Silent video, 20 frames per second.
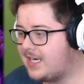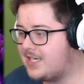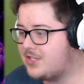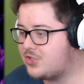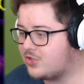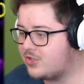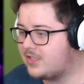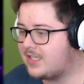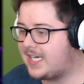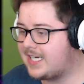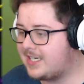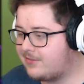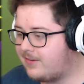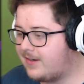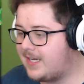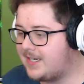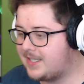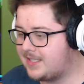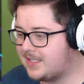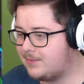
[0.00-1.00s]
do like
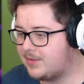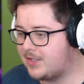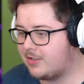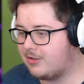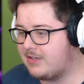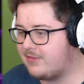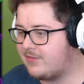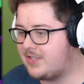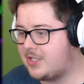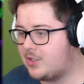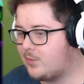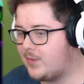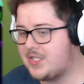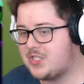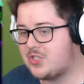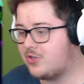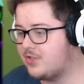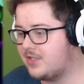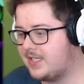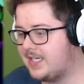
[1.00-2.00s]
finding them though, even though we
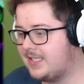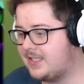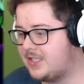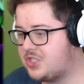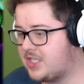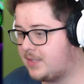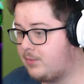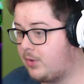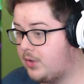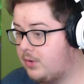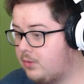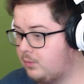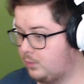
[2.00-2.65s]
don't need the checkpoint.